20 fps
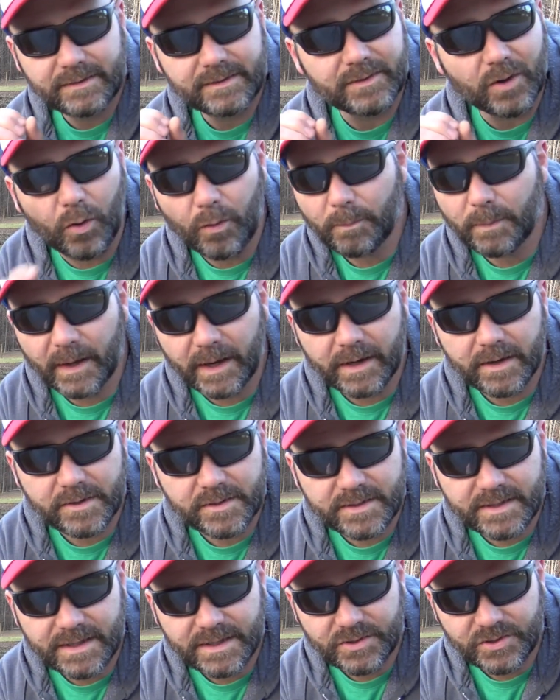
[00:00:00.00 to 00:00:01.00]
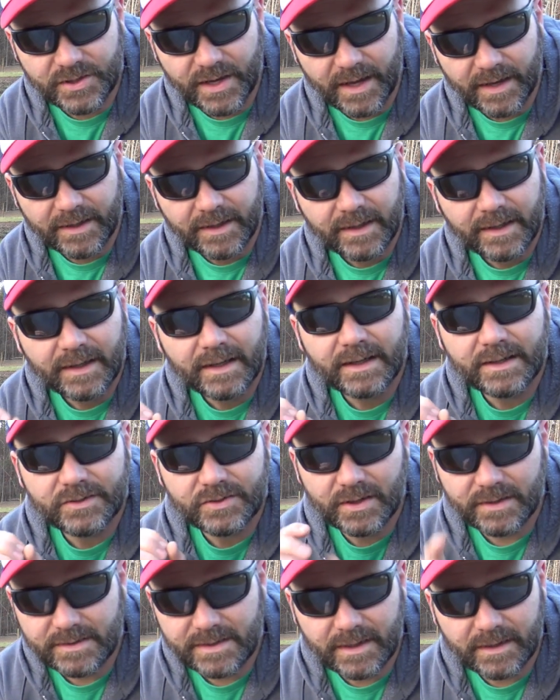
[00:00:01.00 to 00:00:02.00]
Don't plant your seeds yet.
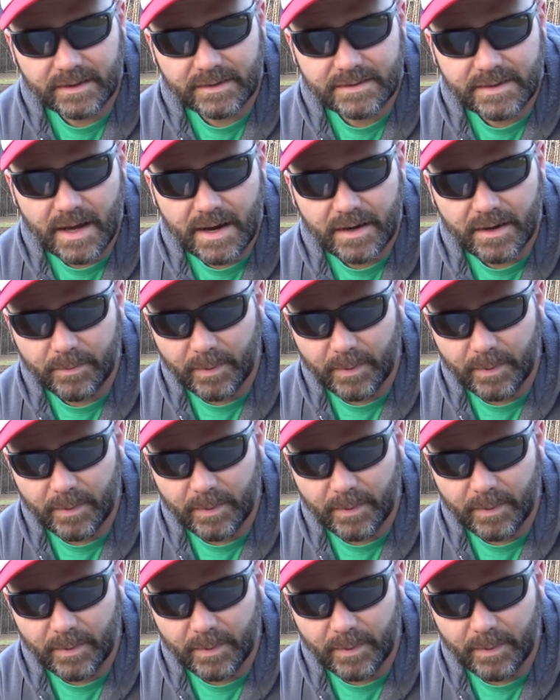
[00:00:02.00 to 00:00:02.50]
Just get excited